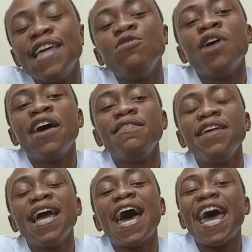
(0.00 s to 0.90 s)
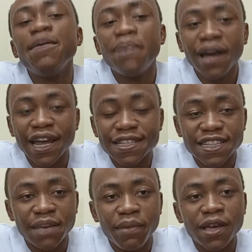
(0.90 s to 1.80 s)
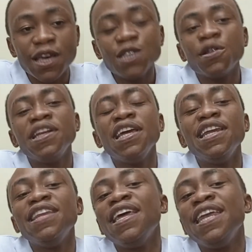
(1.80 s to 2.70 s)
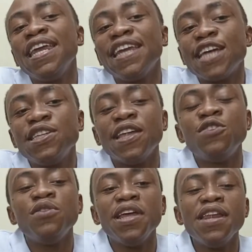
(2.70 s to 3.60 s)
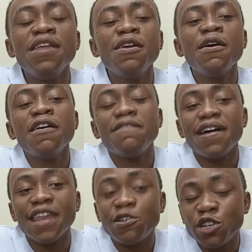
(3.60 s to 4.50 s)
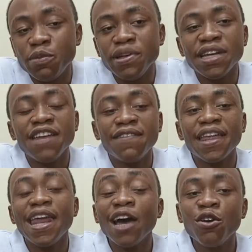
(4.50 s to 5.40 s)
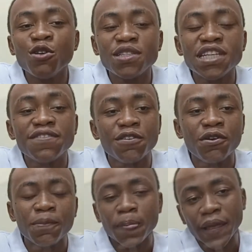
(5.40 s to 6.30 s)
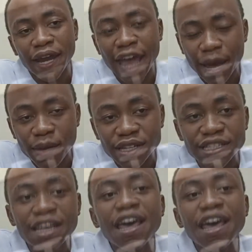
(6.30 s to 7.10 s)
that you're having hyperglycemia. So in indication that you need further treatment and further diagnosis for diabetes.